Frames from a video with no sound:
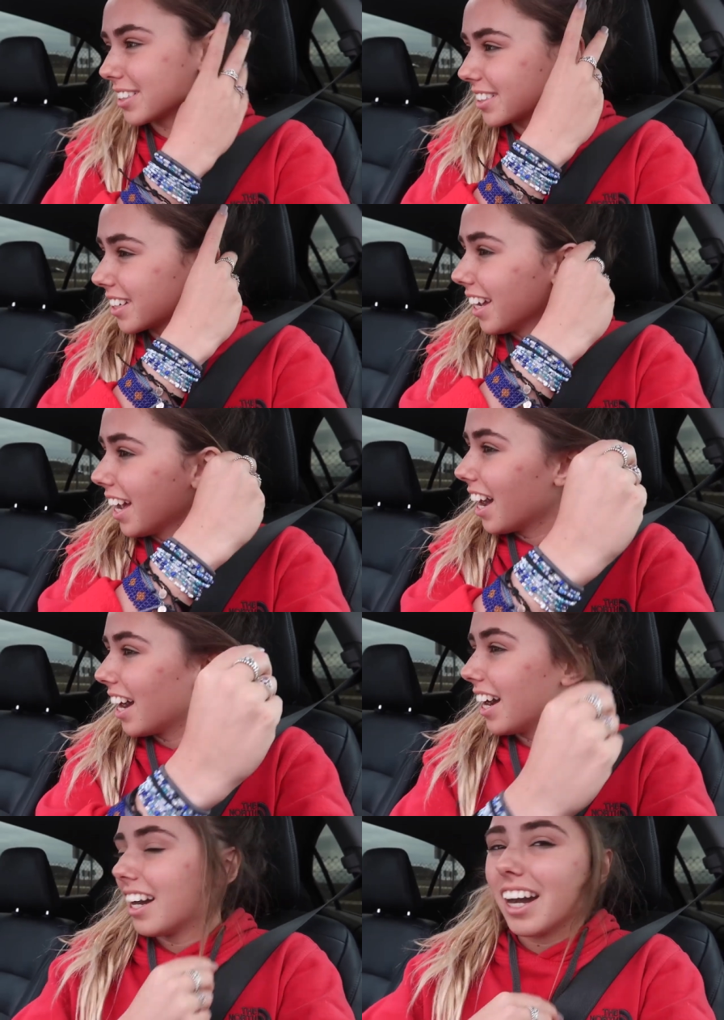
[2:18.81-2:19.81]
because
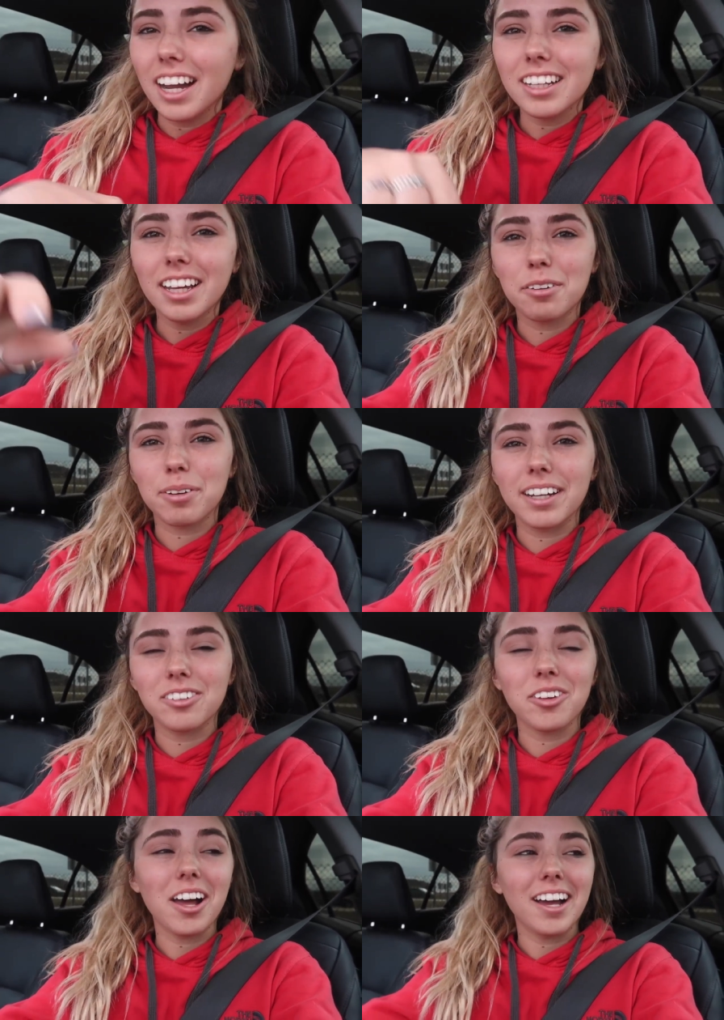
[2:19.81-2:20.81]
I like ran
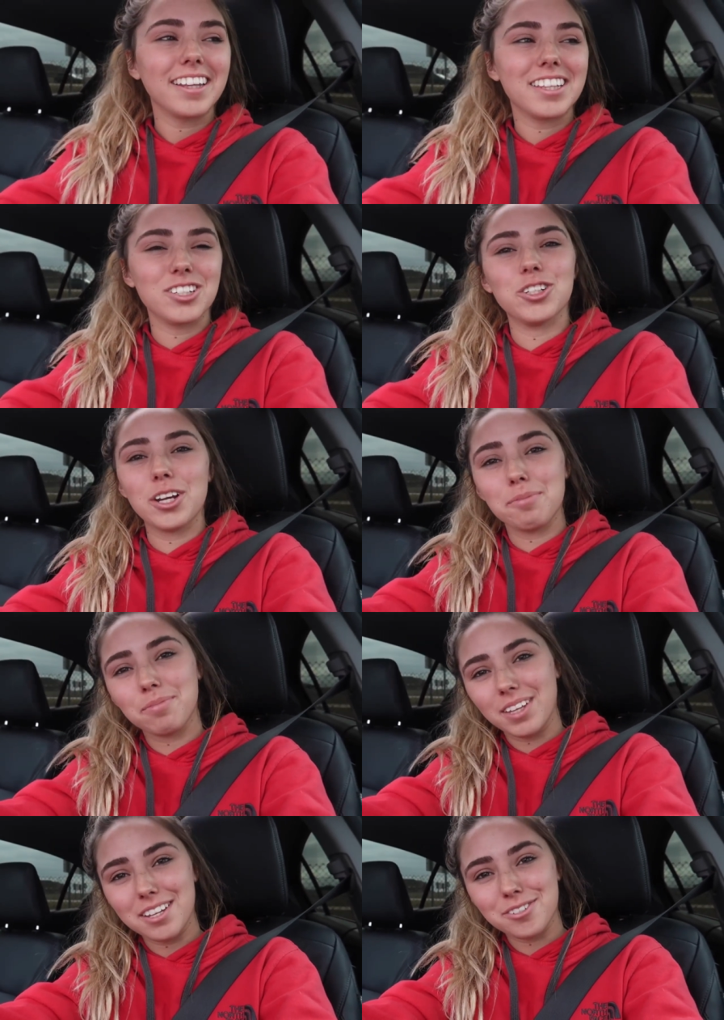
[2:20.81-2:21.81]
a lot at the
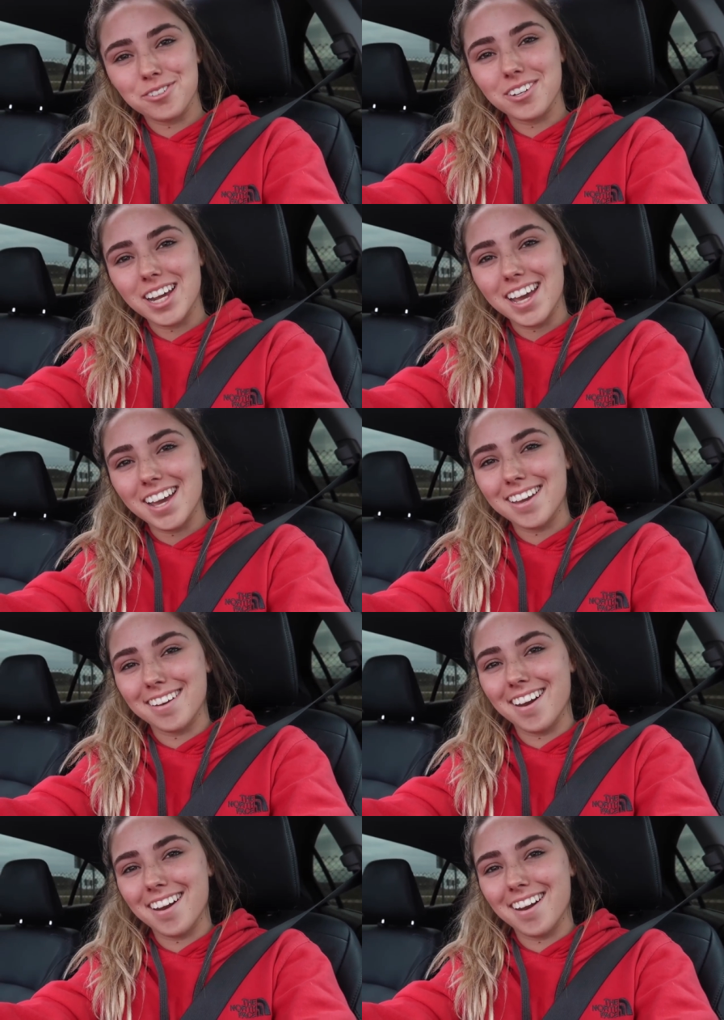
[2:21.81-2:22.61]
gym yesterday,